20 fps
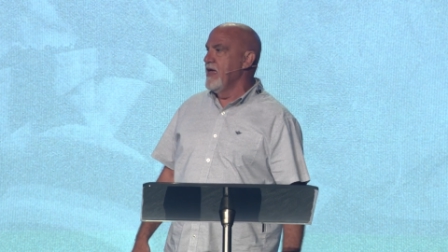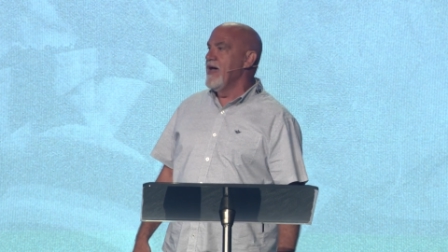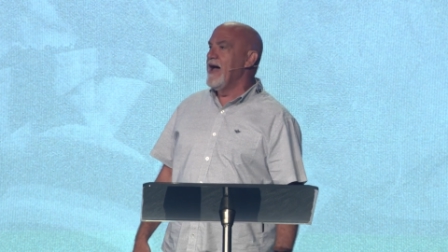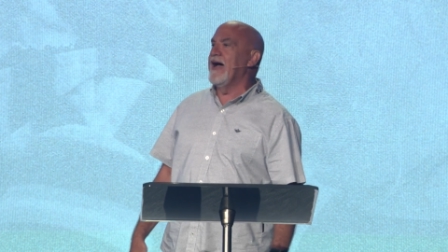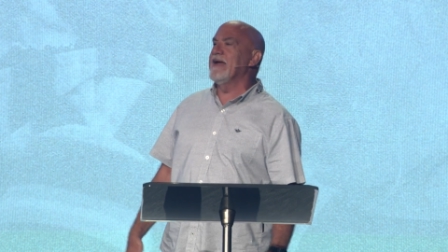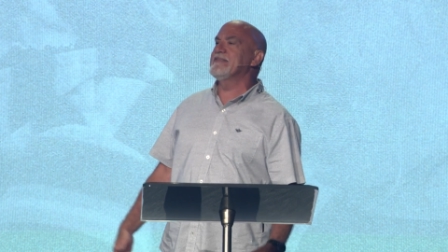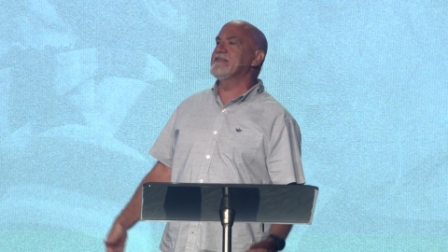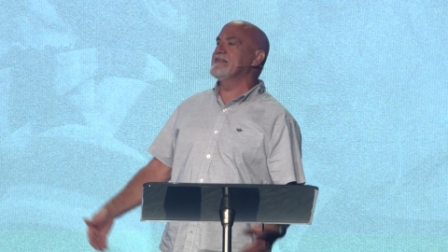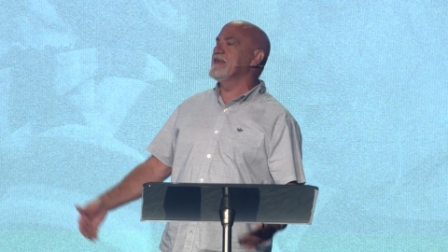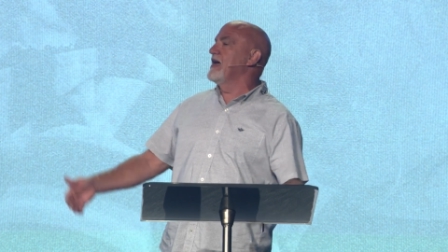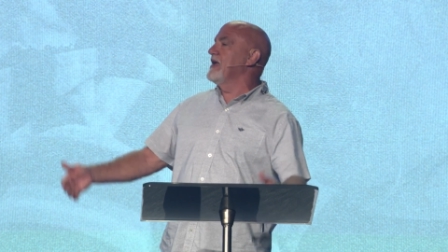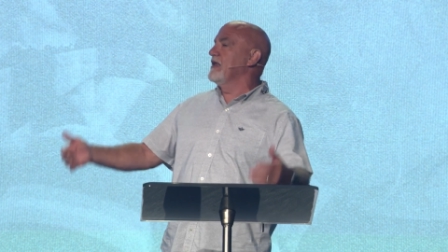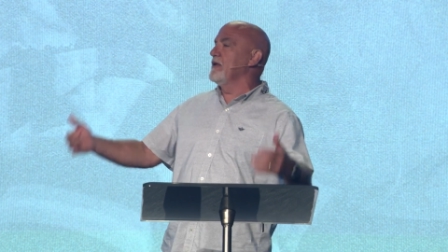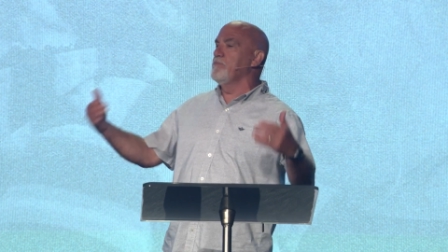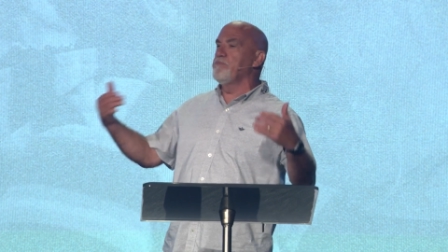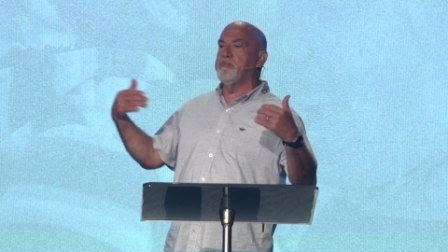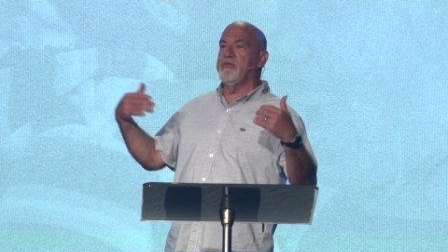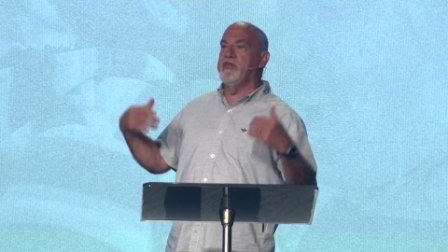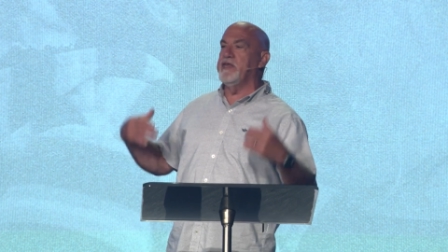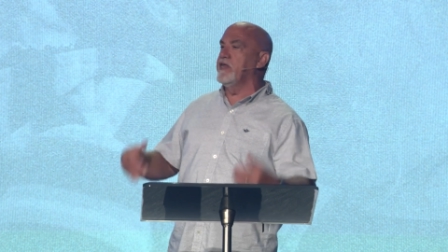I sat
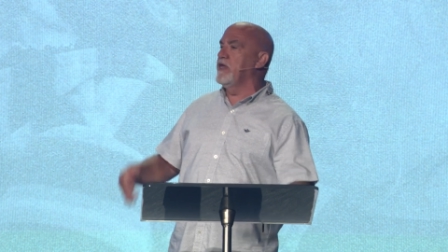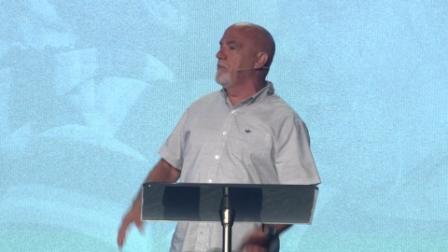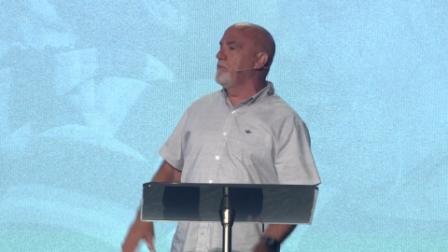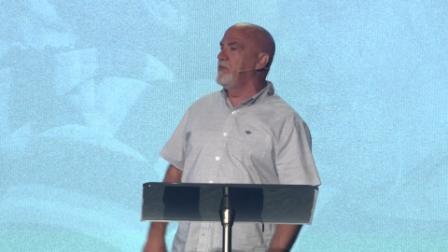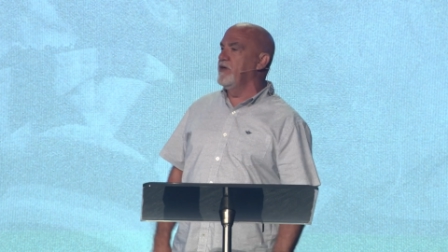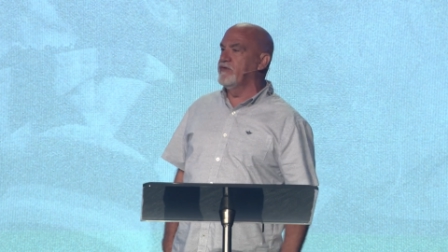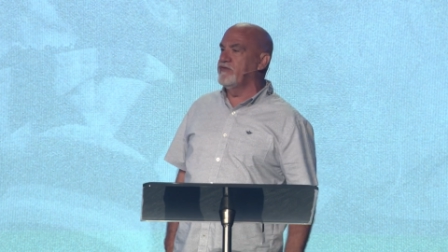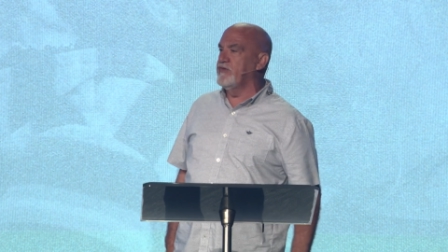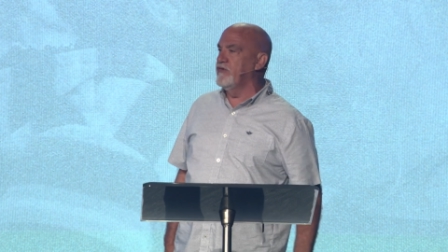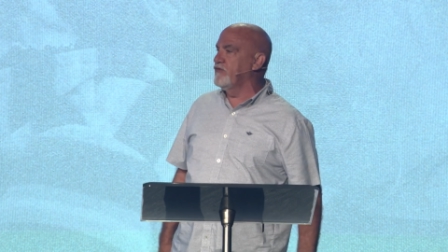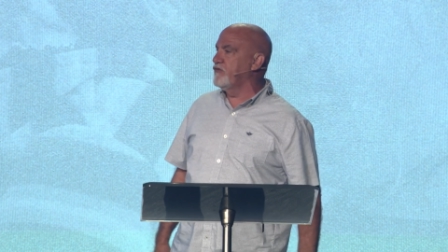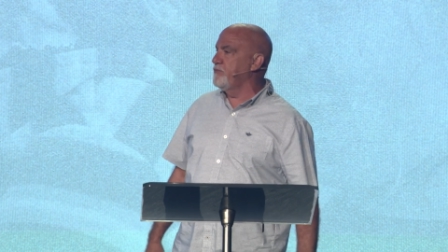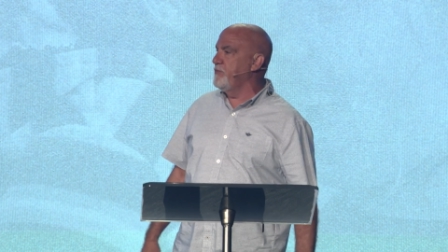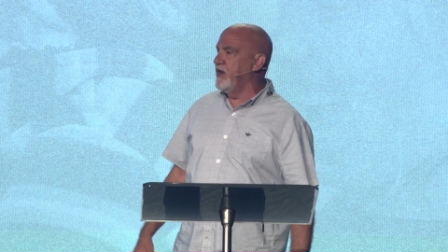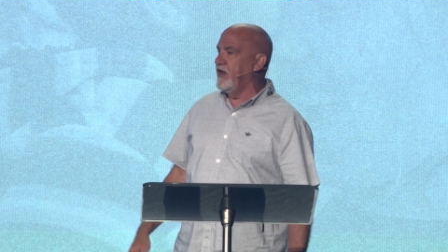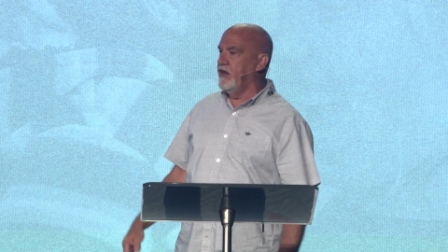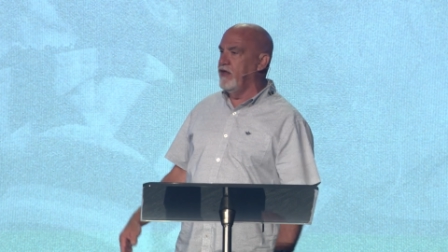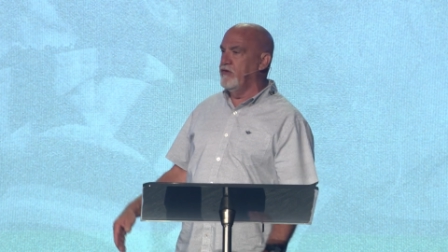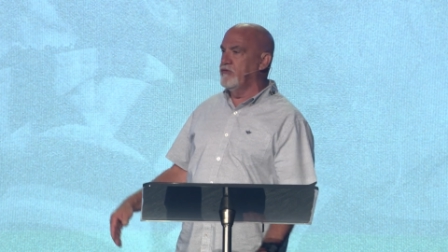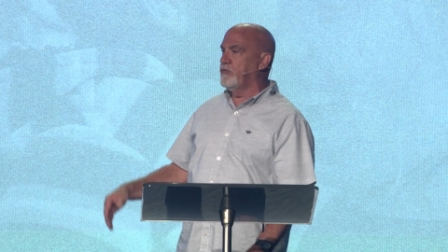in plenty of business
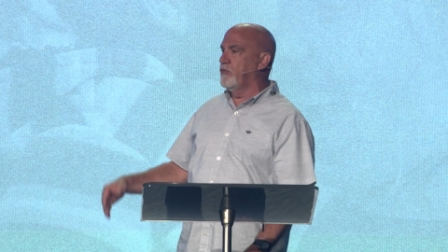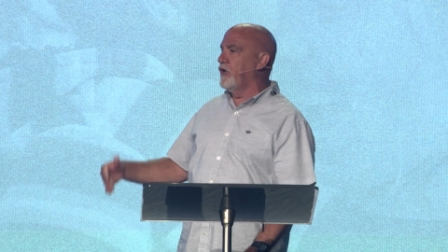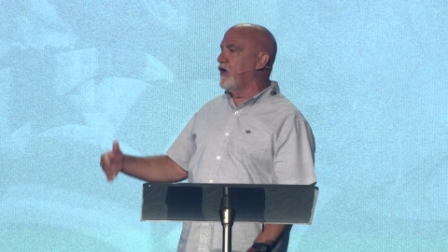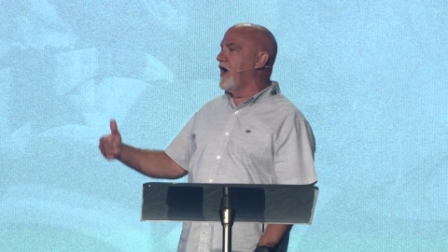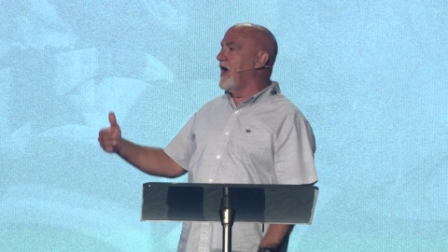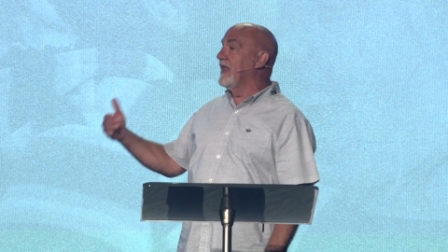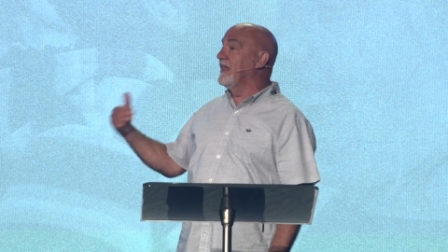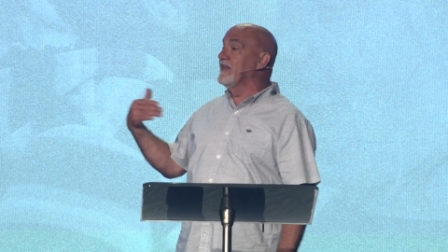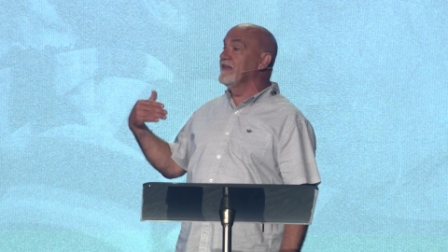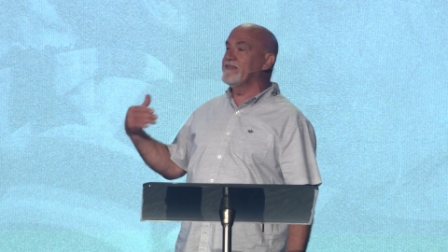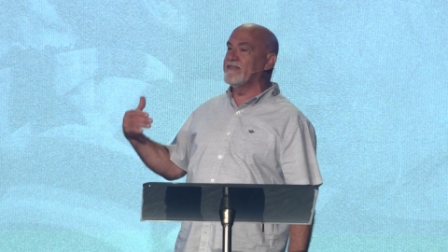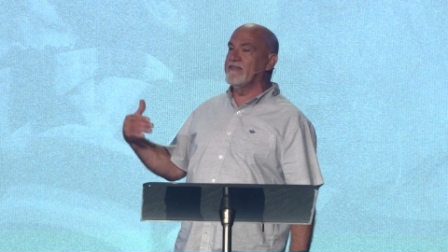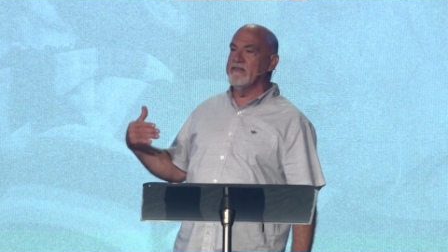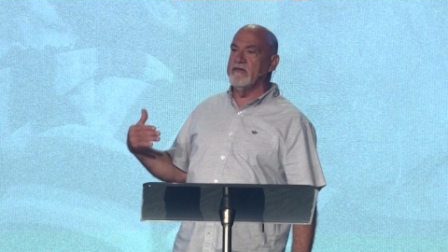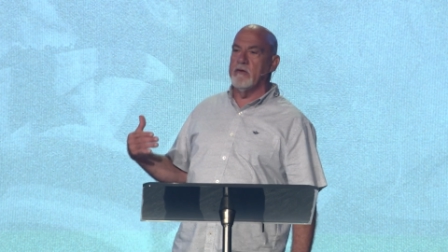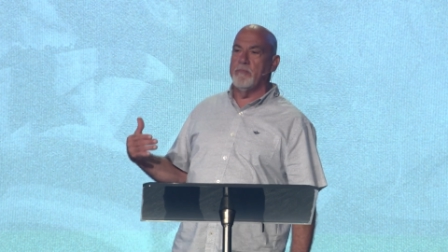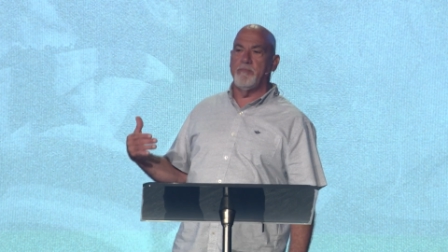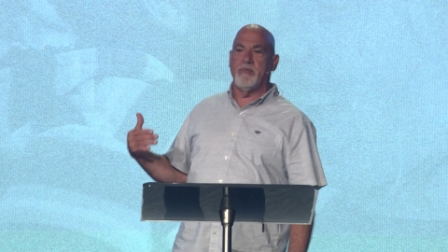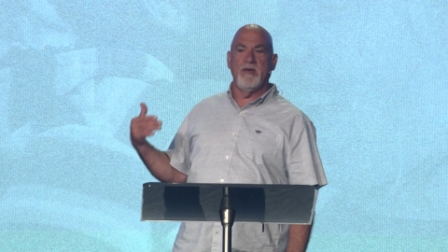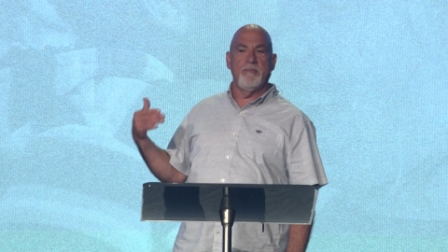meetings where I listened
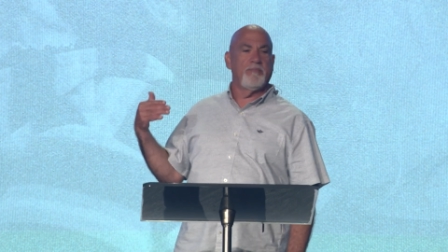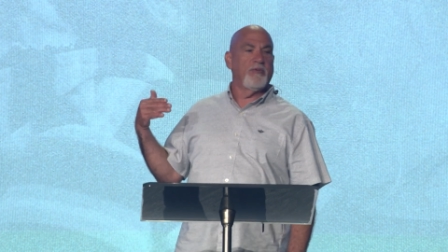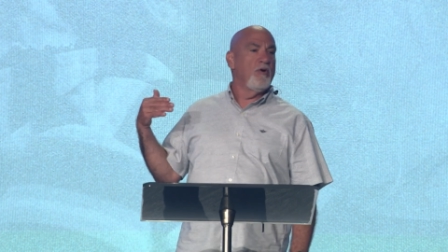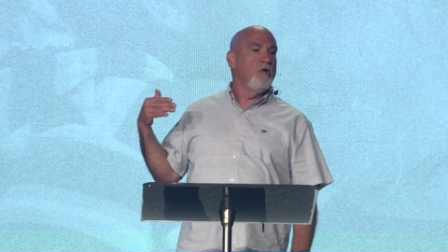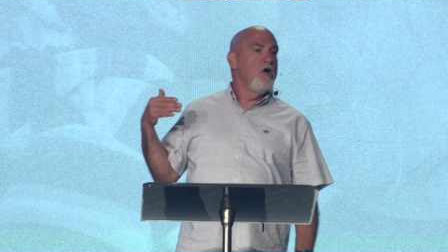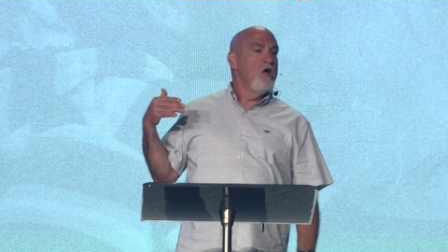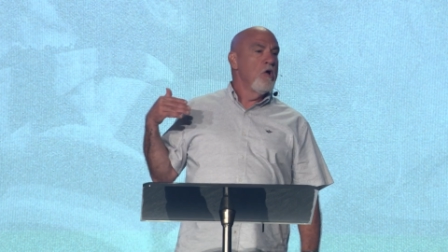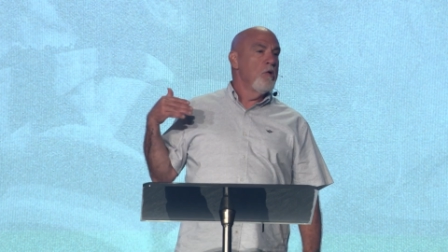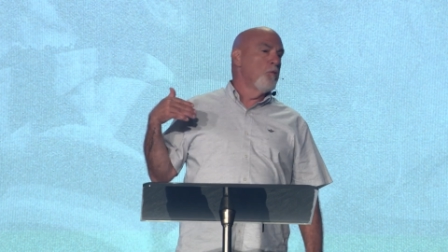to people